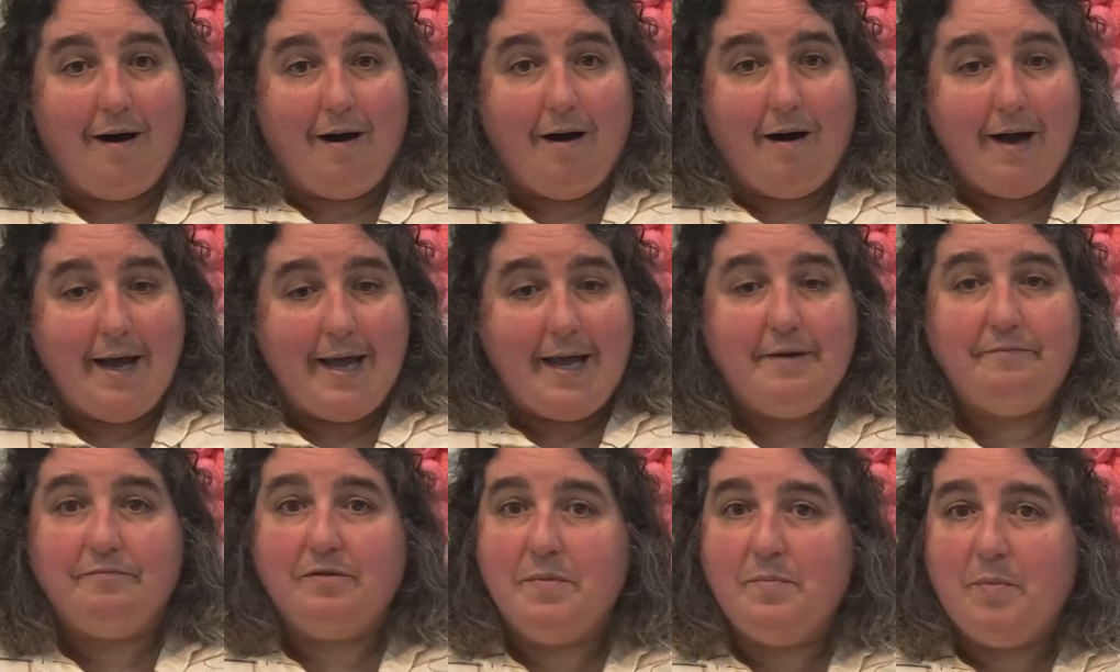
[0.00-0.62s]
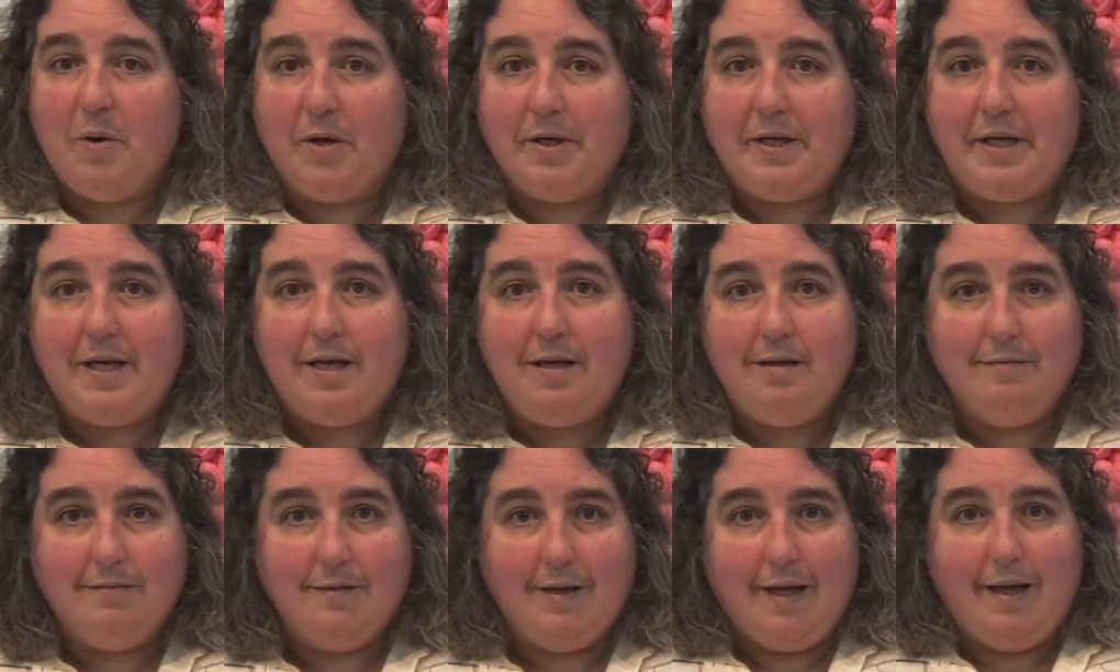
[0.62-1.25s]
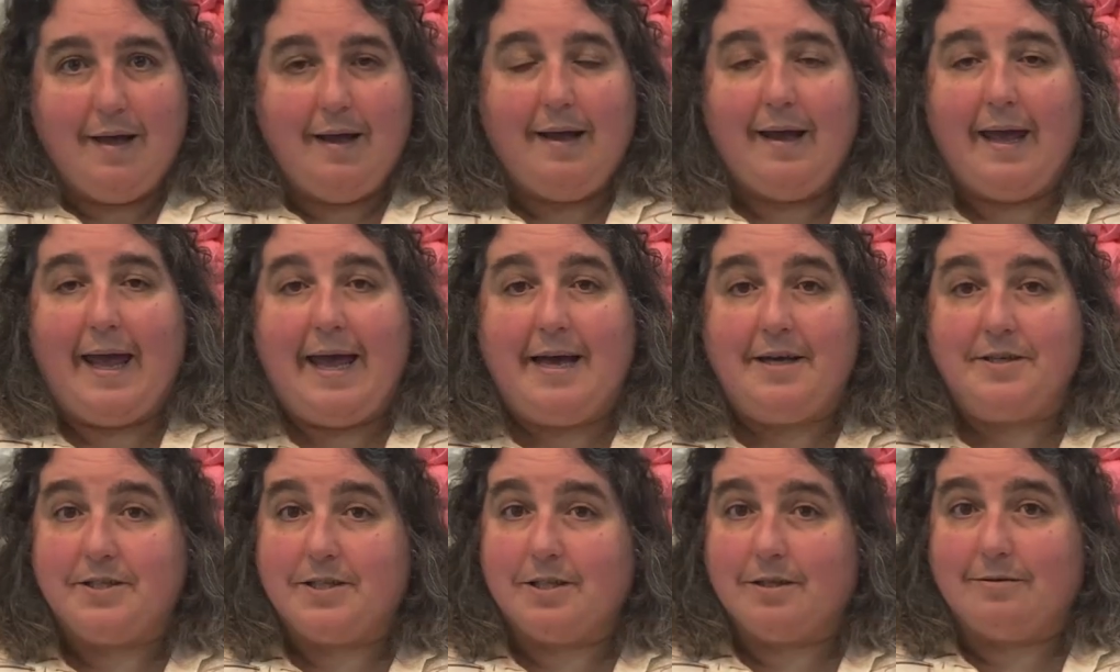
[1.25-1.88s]
Hi everybody,
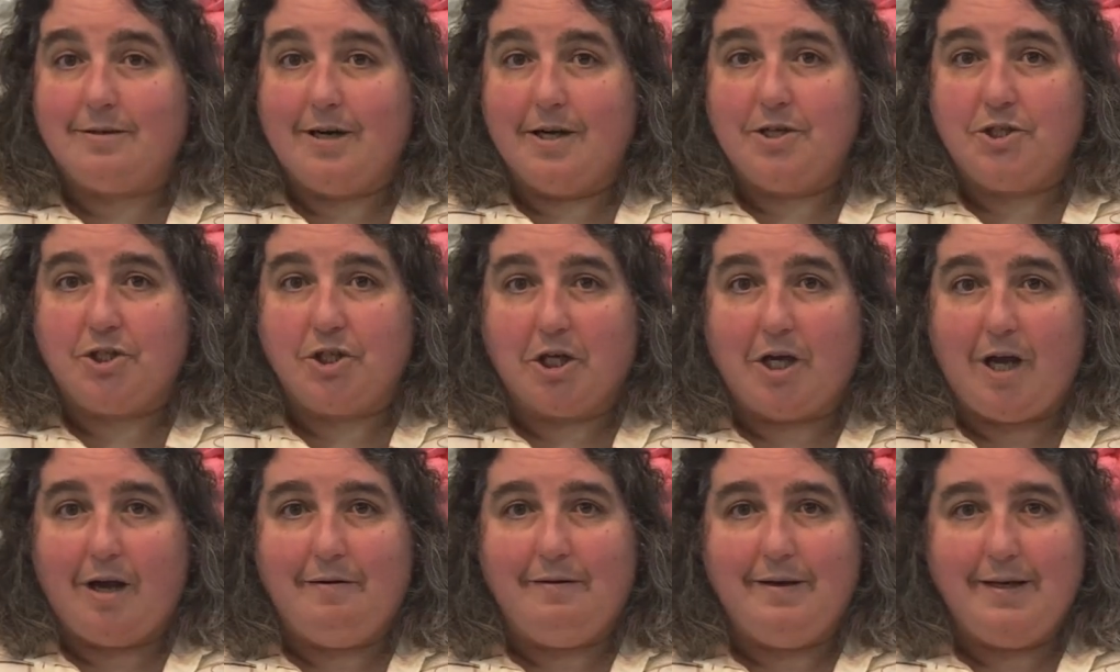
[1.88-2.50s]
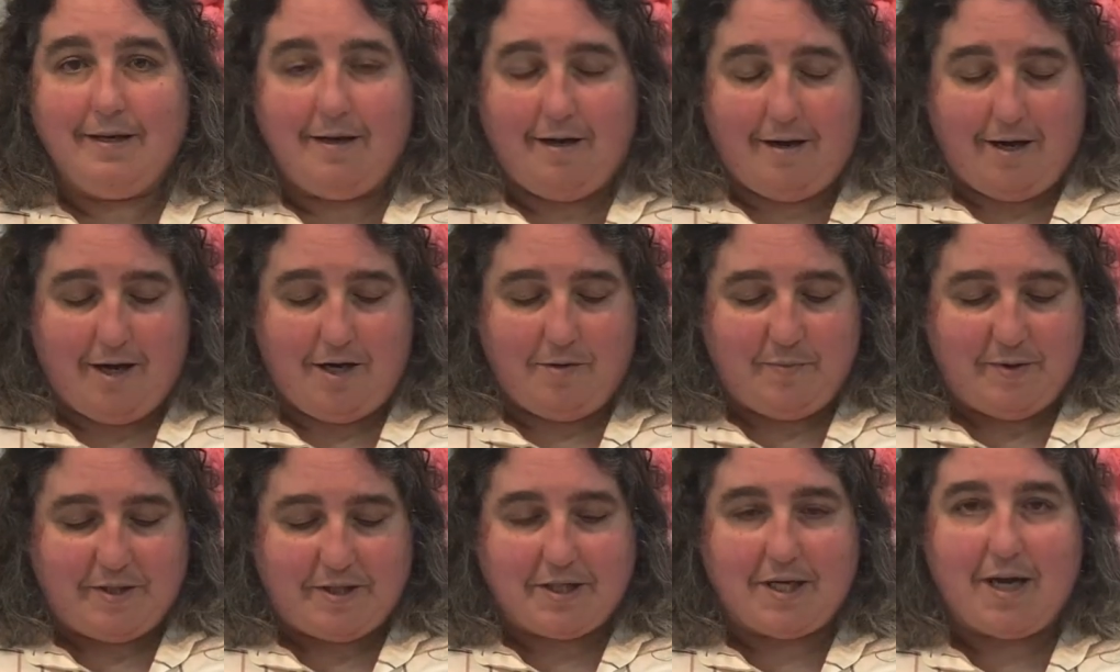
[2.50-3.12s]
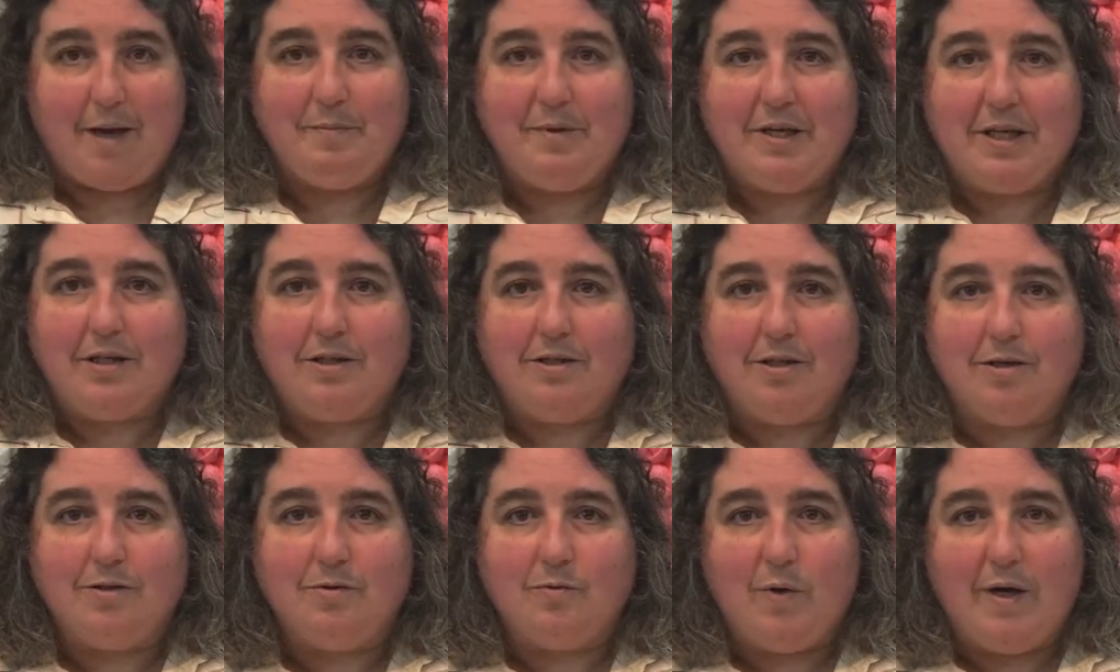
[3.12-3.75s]
how's the crochet going? I hope it's coming
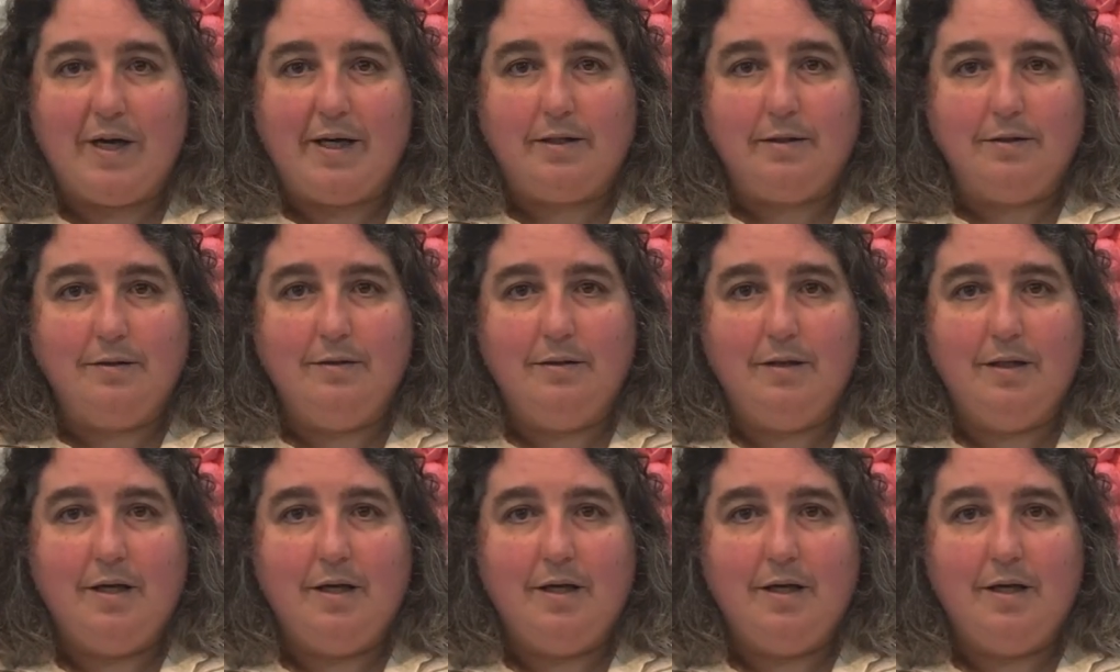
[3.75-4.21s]
along well.